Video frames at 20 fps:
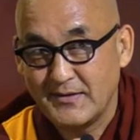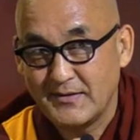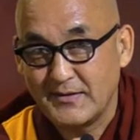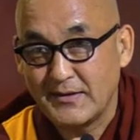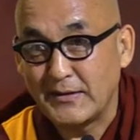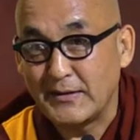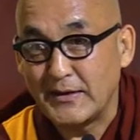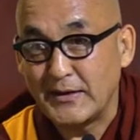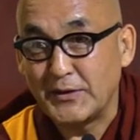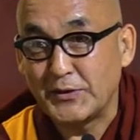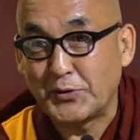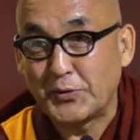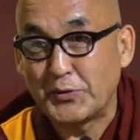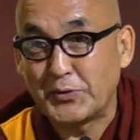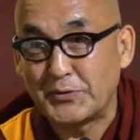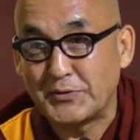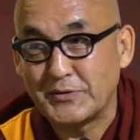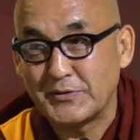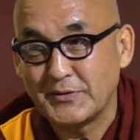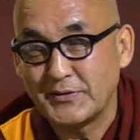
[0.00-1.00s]
Then he
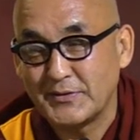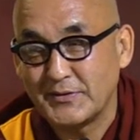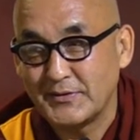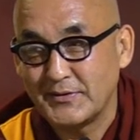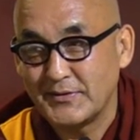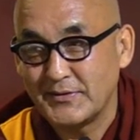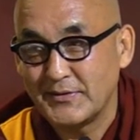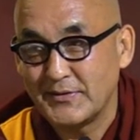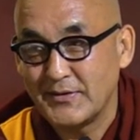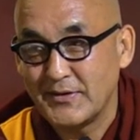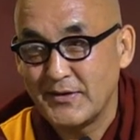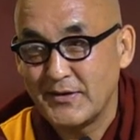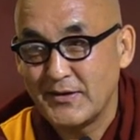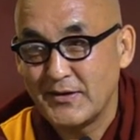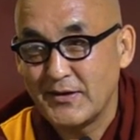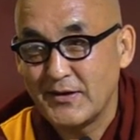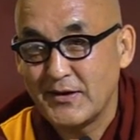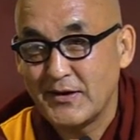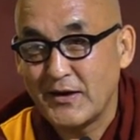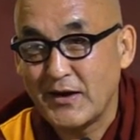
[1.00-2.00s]
thought,
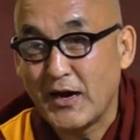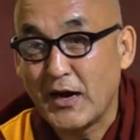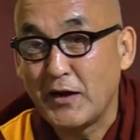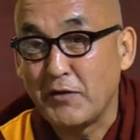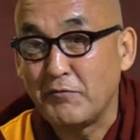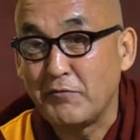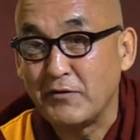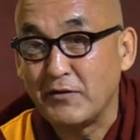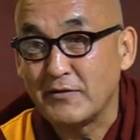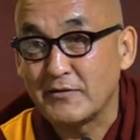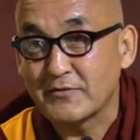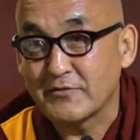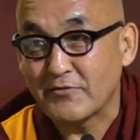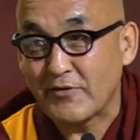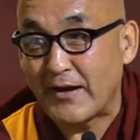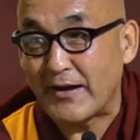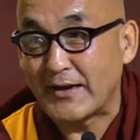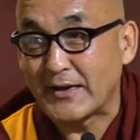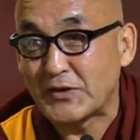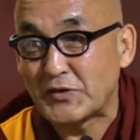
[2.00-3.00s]
I will
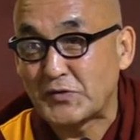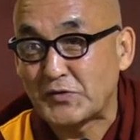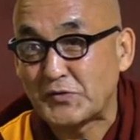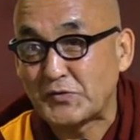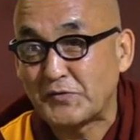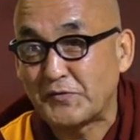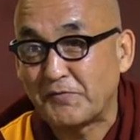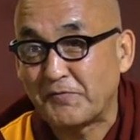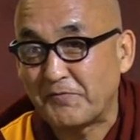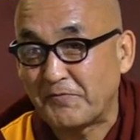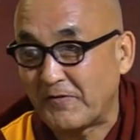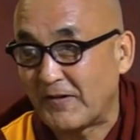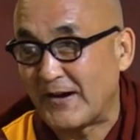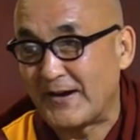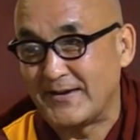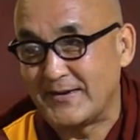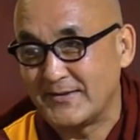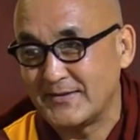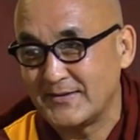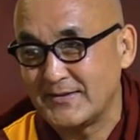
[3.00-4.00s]
try to
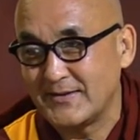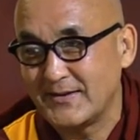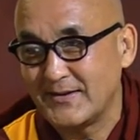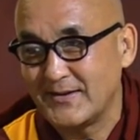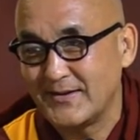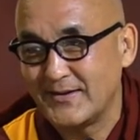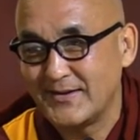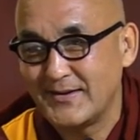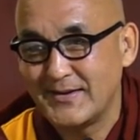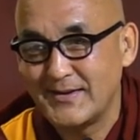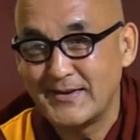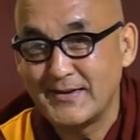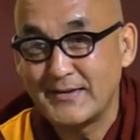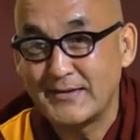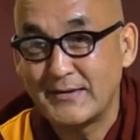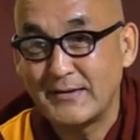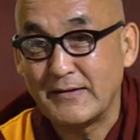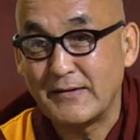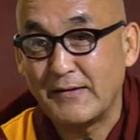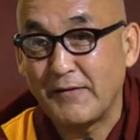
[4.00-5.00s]
find,
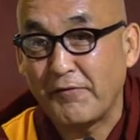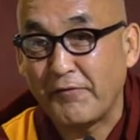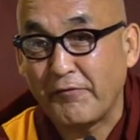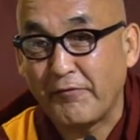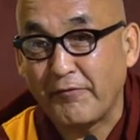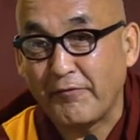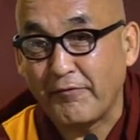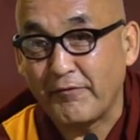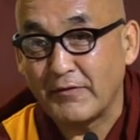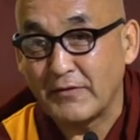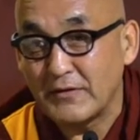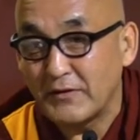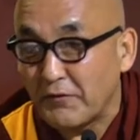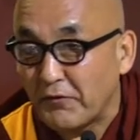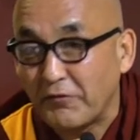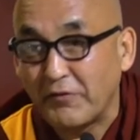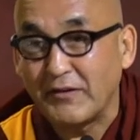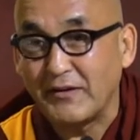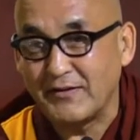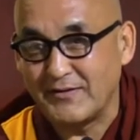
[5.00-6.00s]

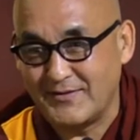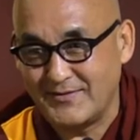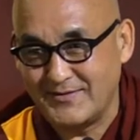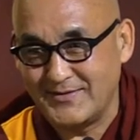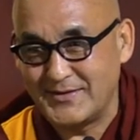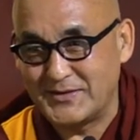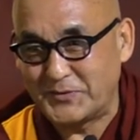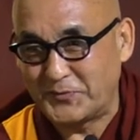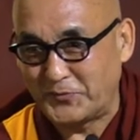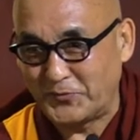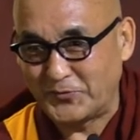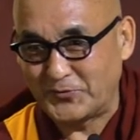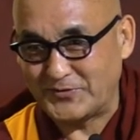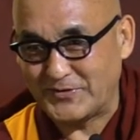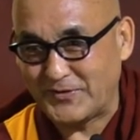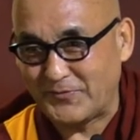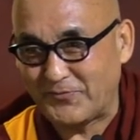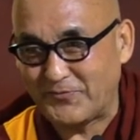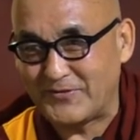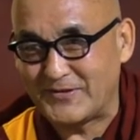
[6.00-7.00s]
defeat these four
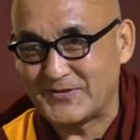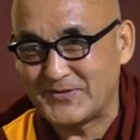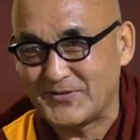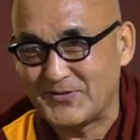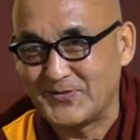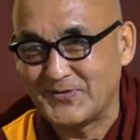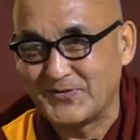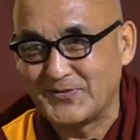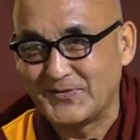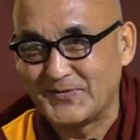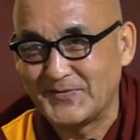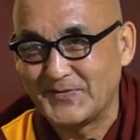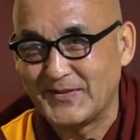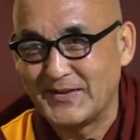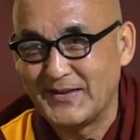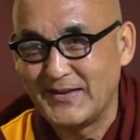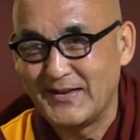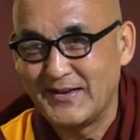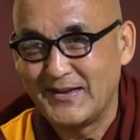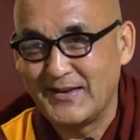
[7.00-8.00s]
sufferings, you know,
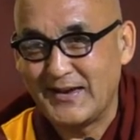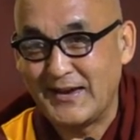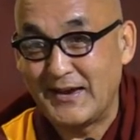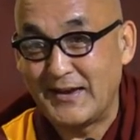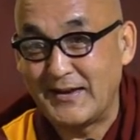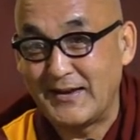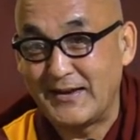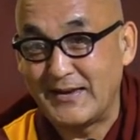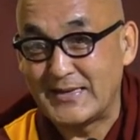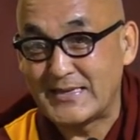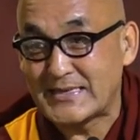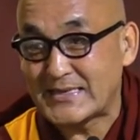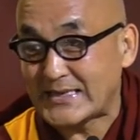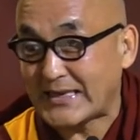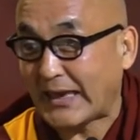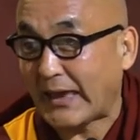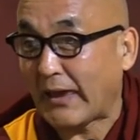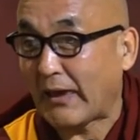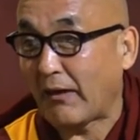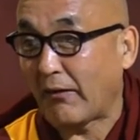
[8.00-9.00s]
and
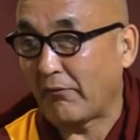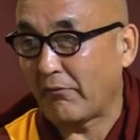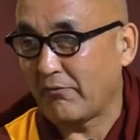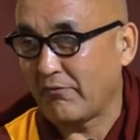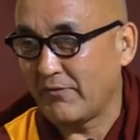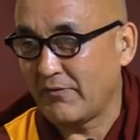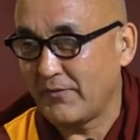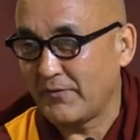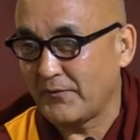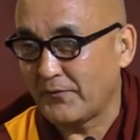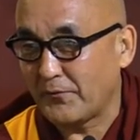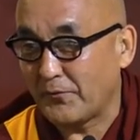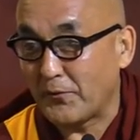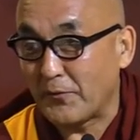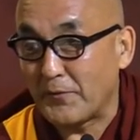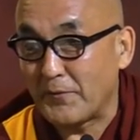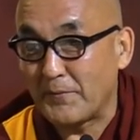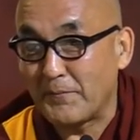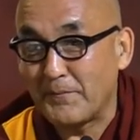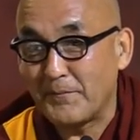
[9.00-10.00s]
escape
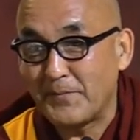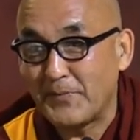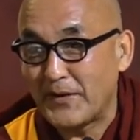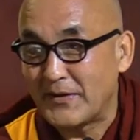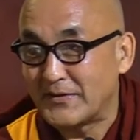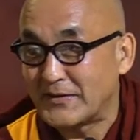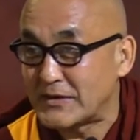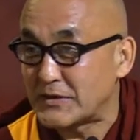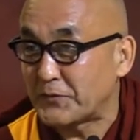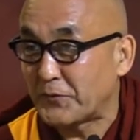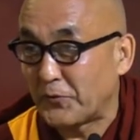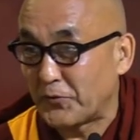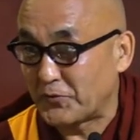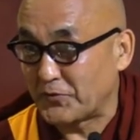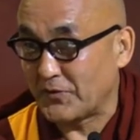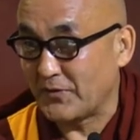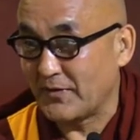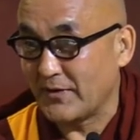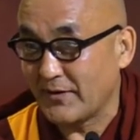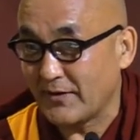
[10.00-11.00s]
from these
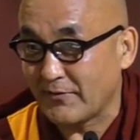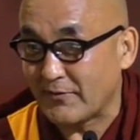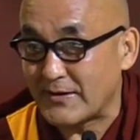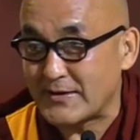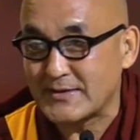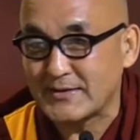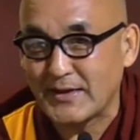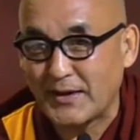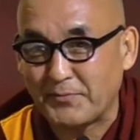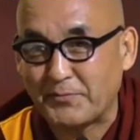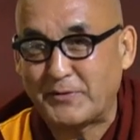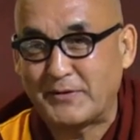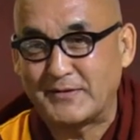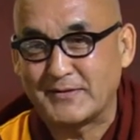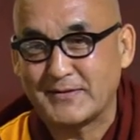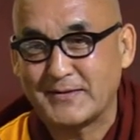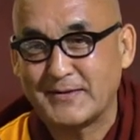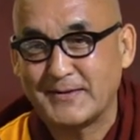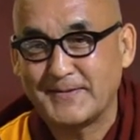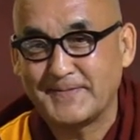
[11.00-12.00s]
four great
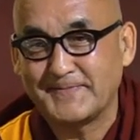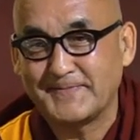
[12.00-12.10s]
sufferings.